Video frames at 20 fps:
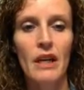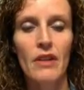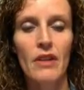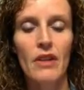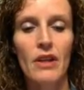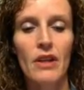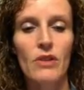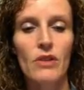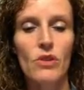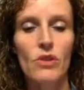
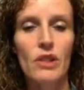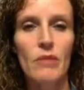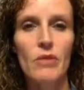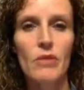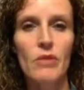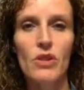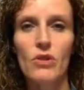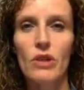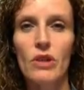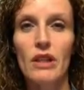They also
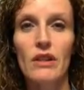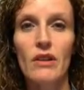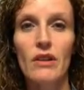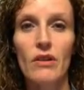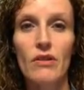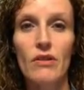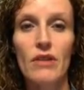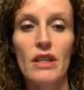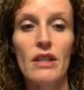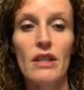demonstrated their
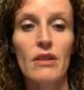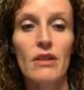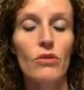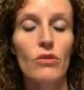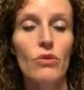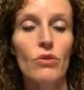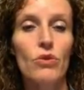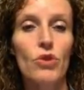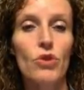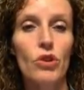thinking
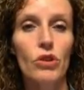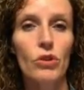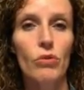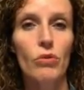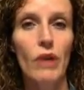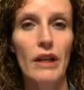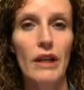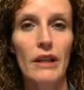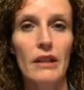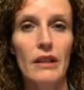through journal
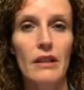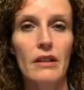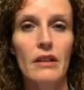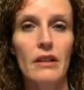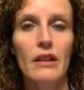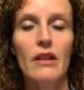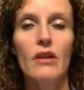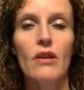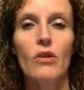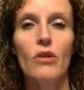writing.
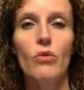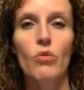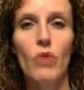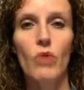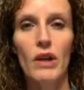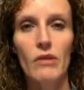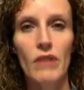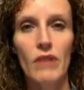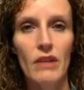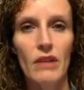
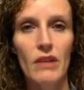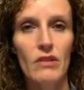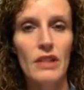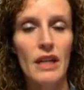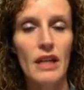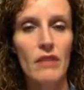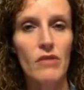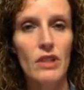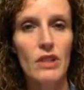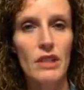One round
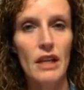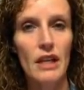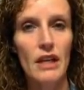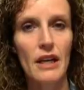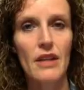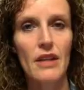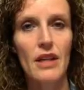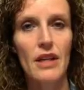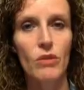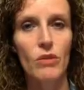every
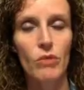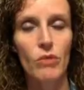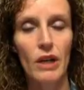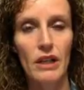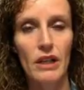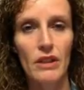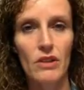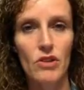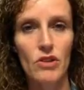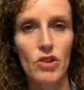day they could
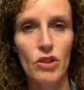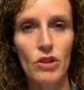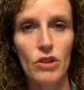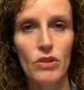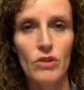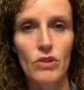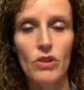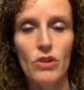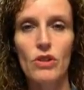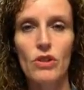write in their
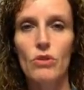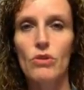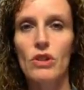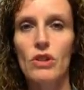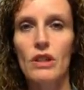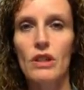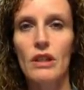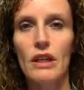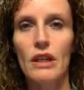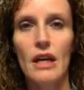journals
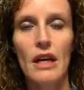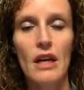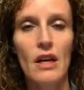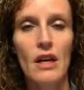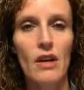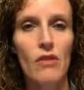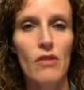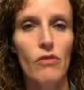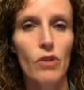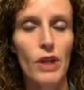using
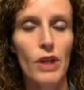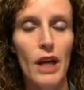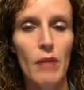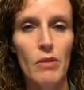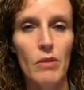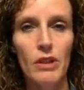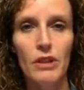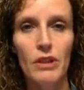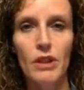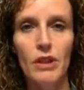
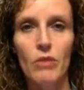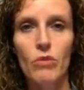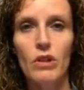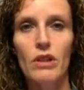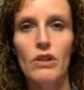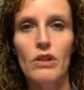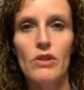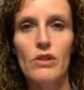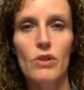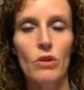vocabulary
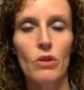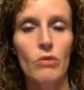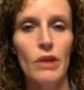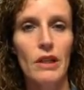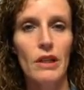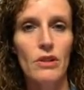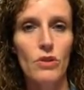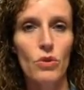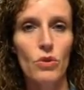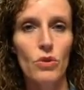words or
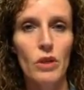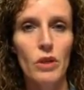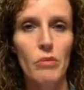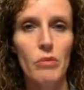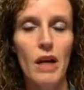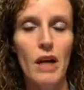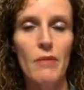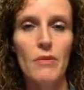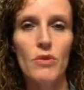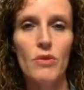writing story
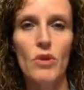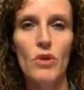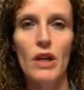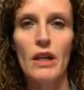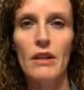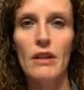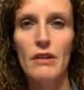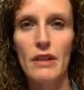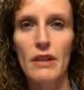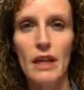problems or
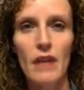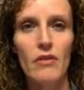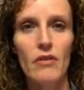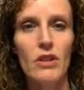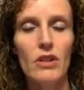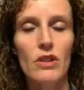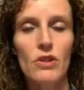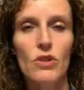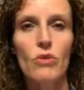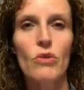anything
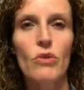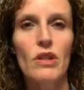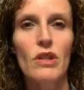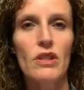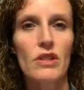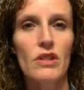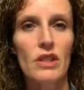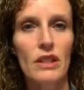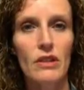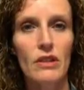having to do with the
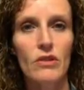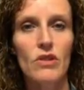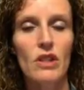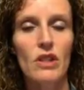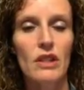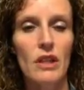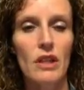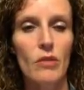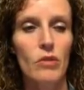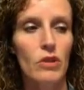skills
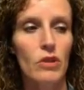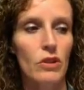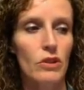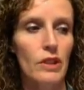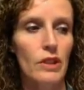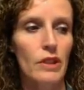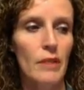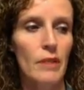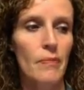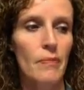that they were
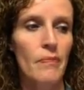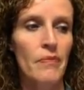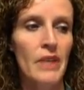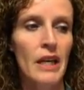learning.